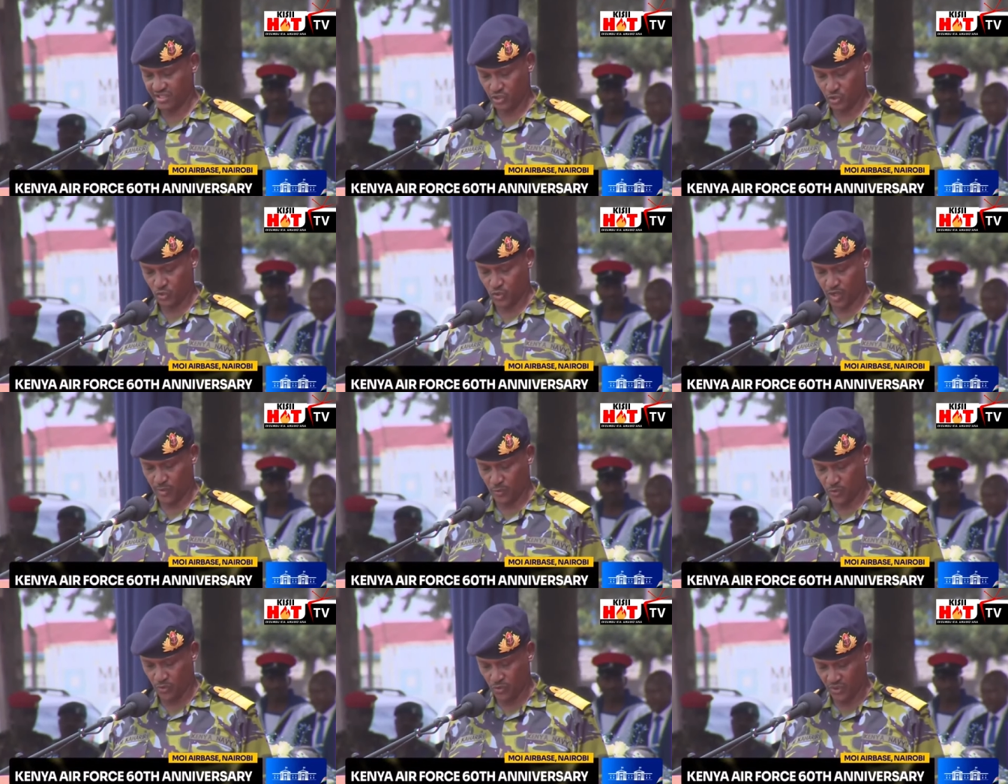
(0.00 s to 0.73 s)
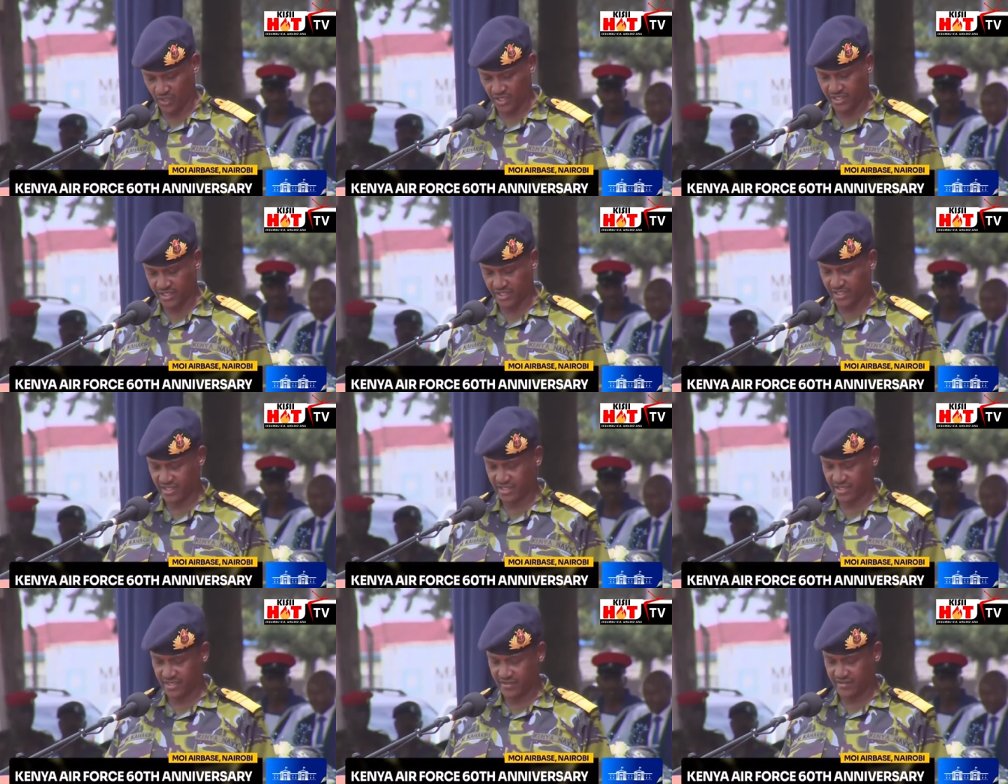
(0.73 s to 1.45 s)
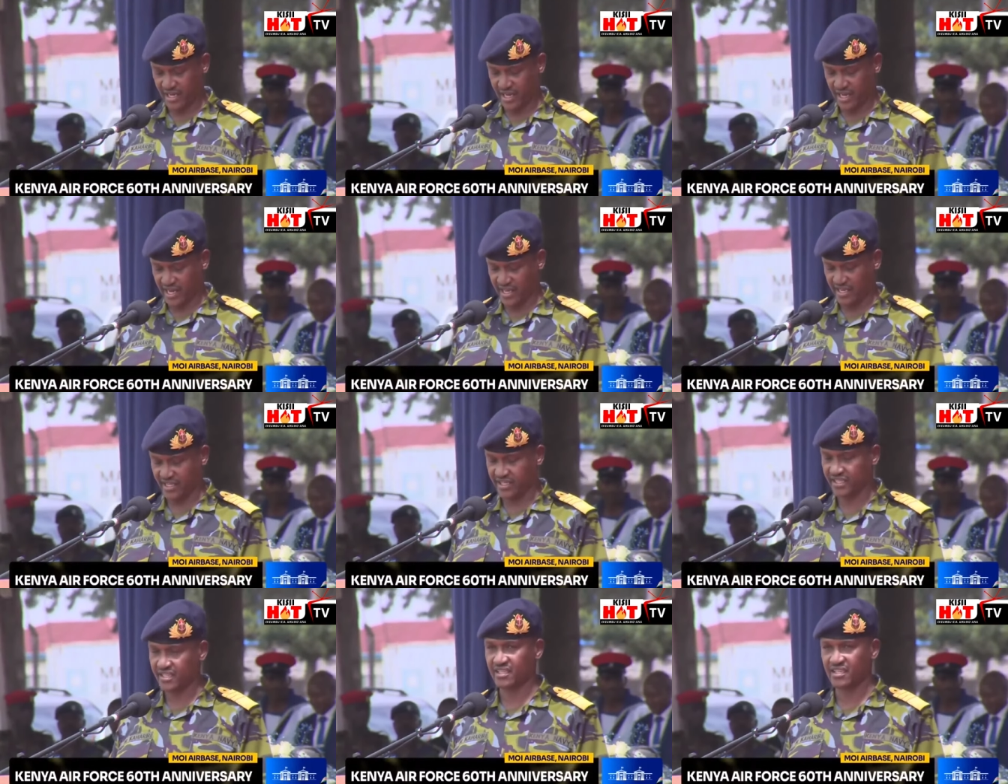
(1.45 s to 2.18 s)
to uphold the
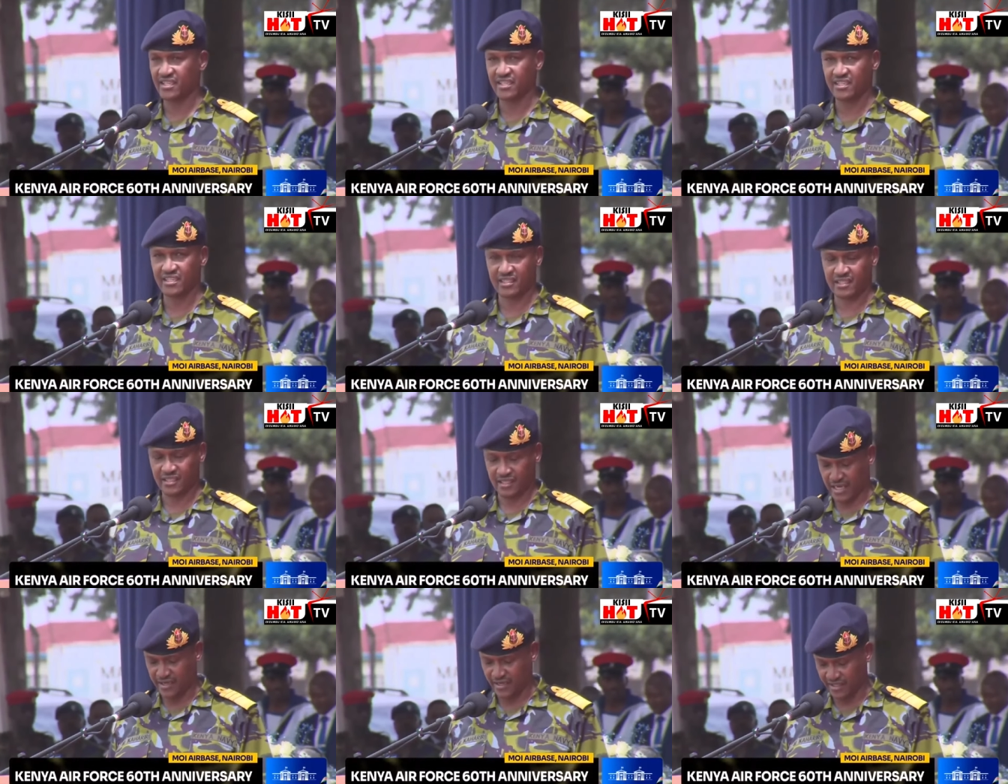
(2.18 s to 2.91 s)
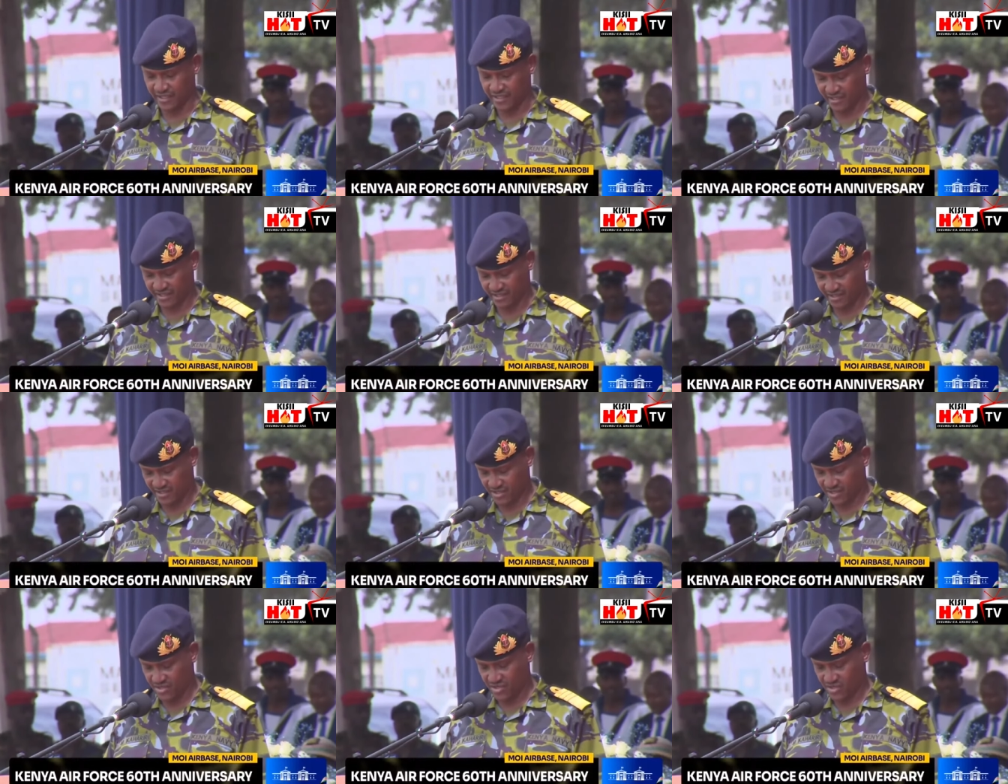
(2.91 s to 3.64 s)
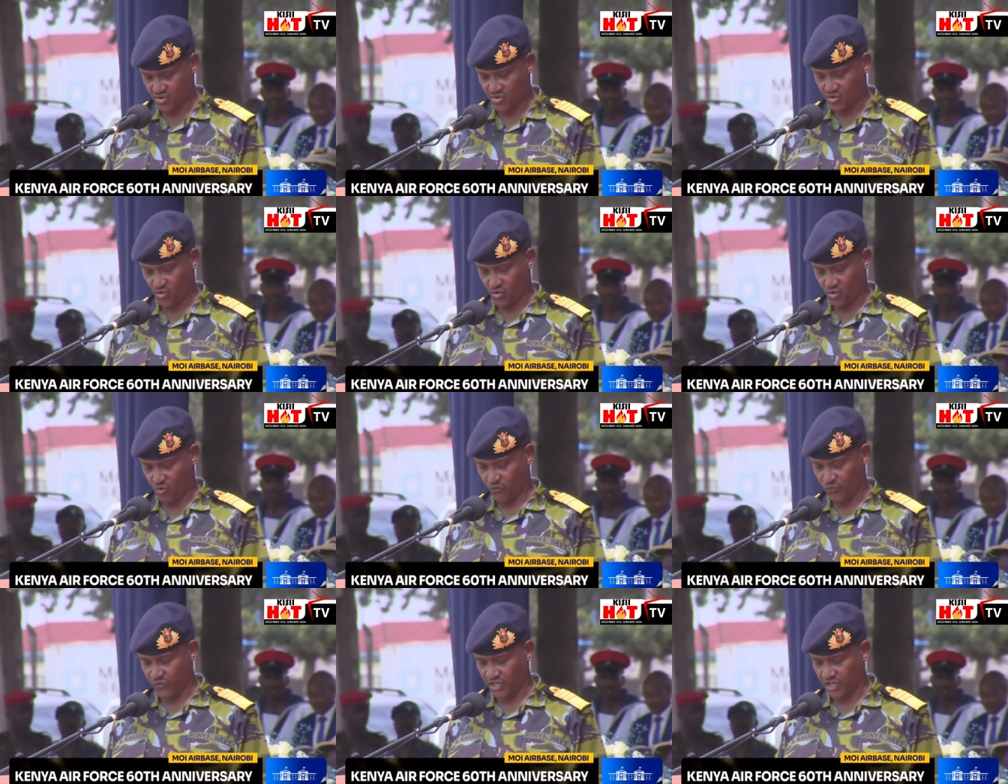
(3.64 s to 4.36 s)
highest standards of
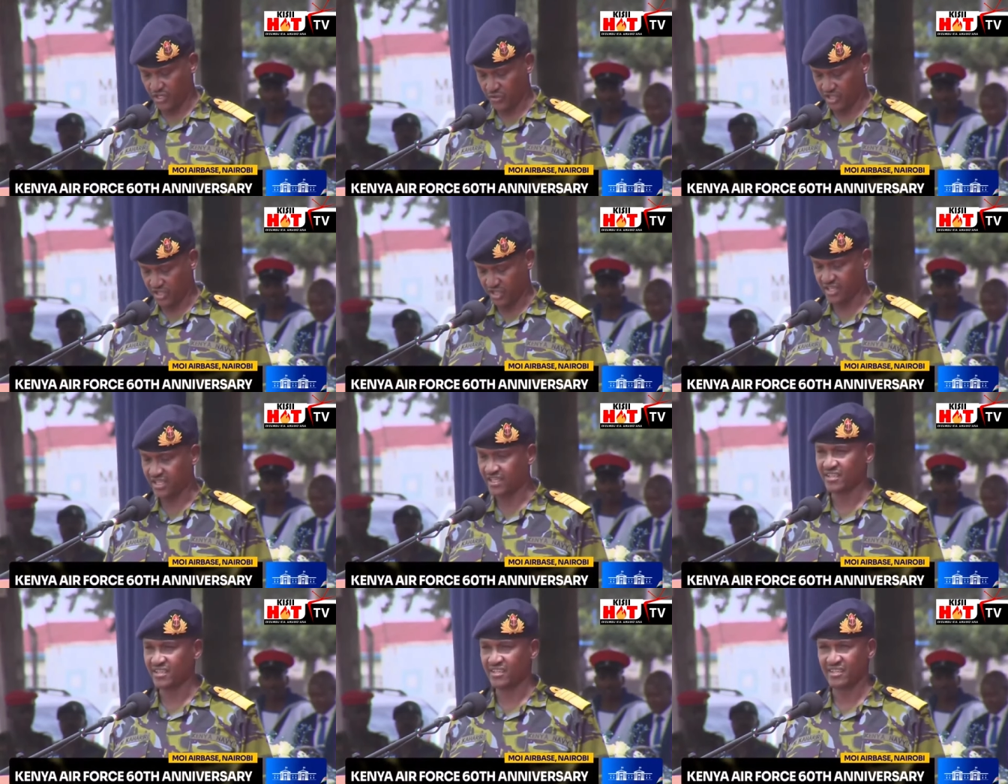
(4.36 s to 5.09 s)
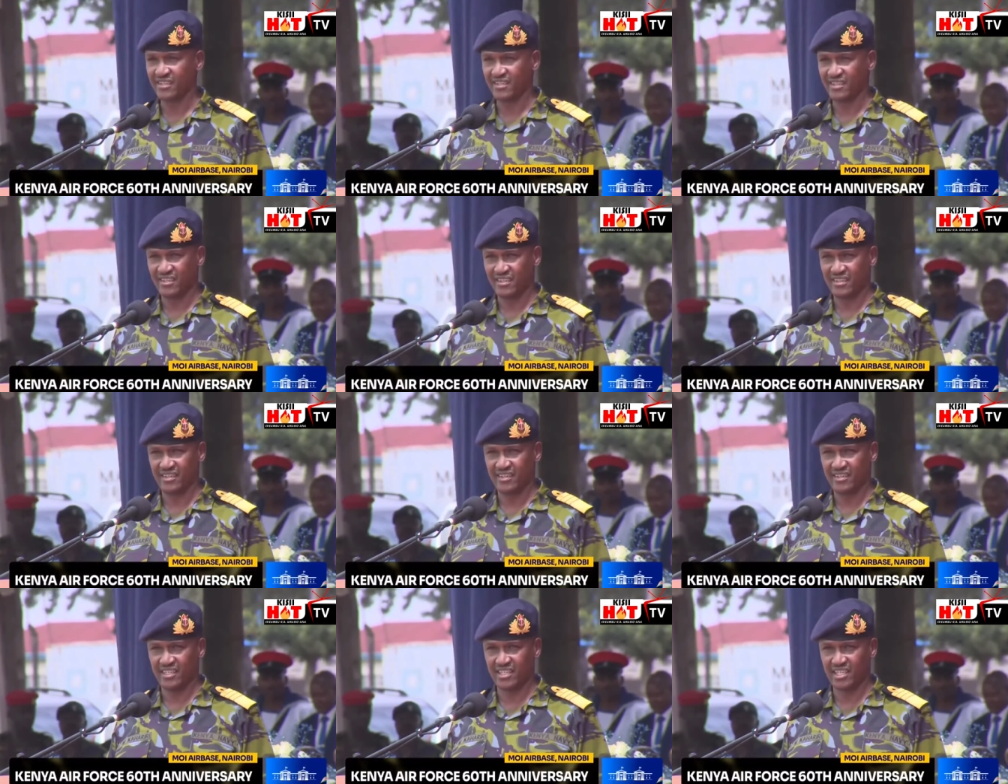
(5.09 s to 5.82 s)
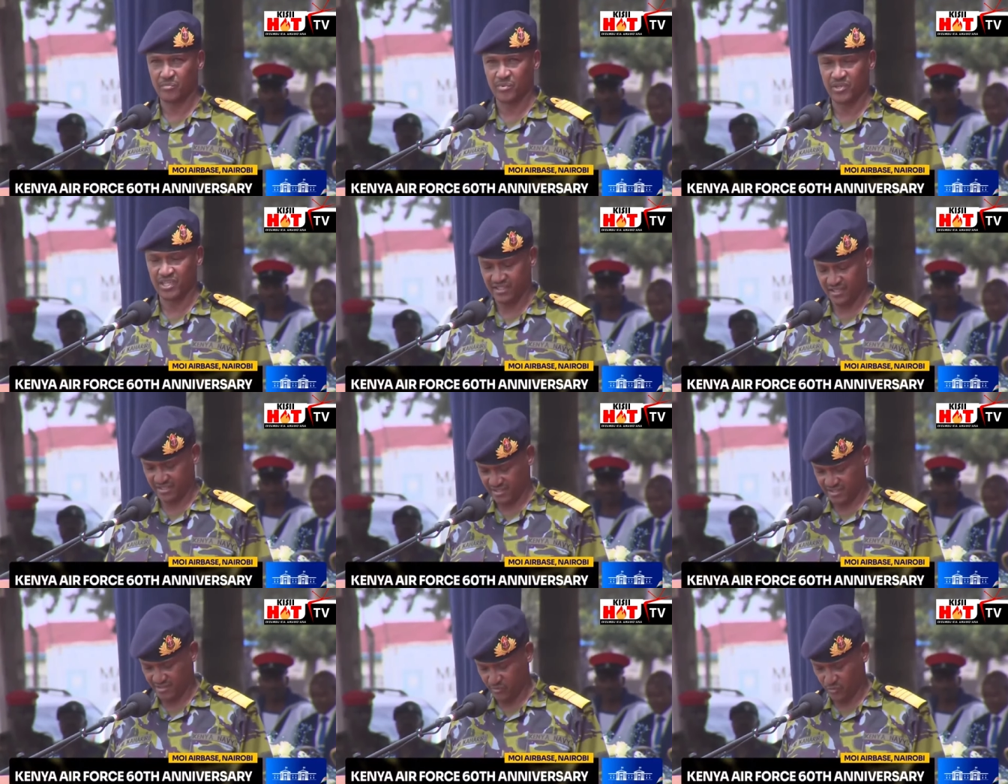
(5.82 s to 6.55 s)
duty, discipline,
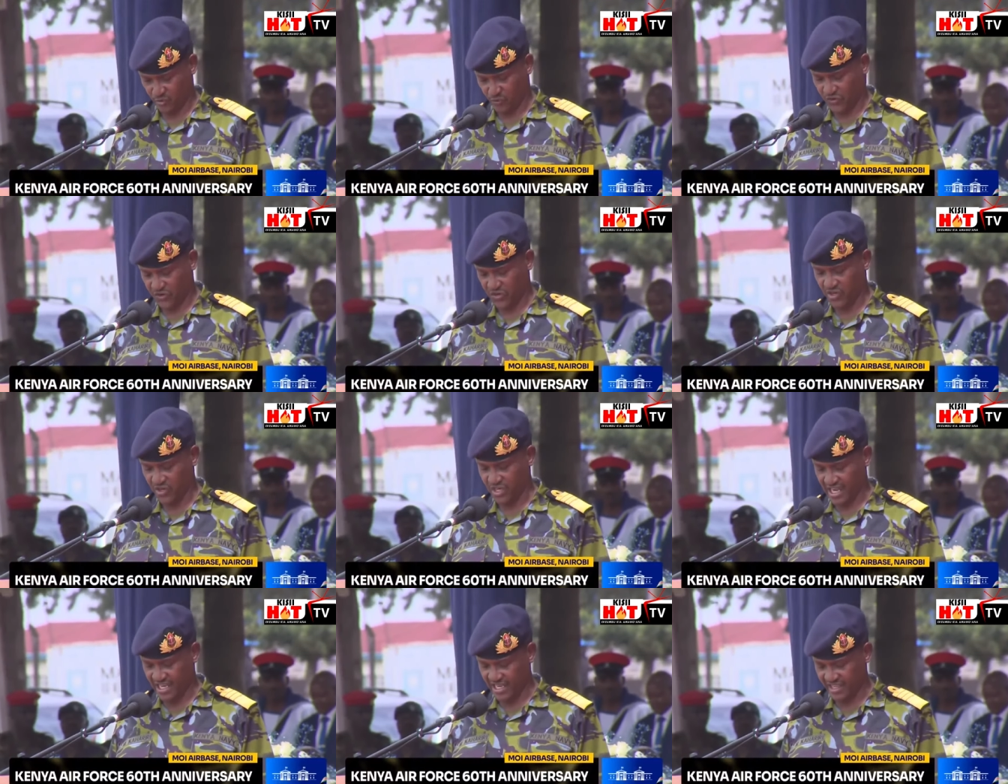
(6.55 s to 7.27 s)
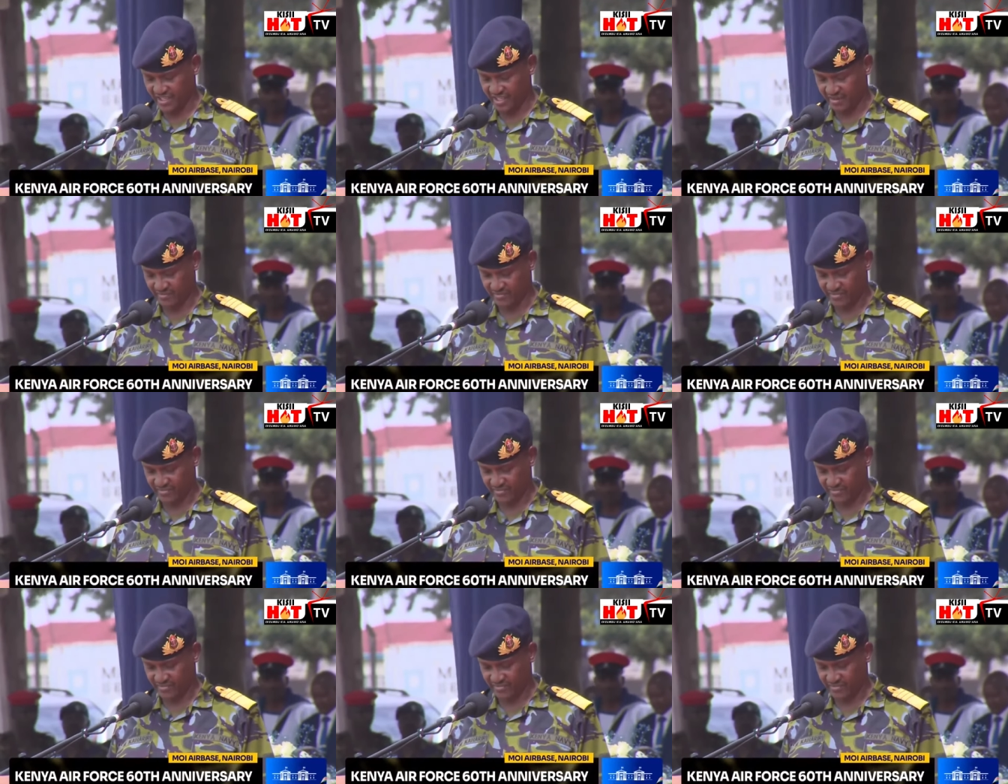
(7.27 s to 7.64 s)
professionalism,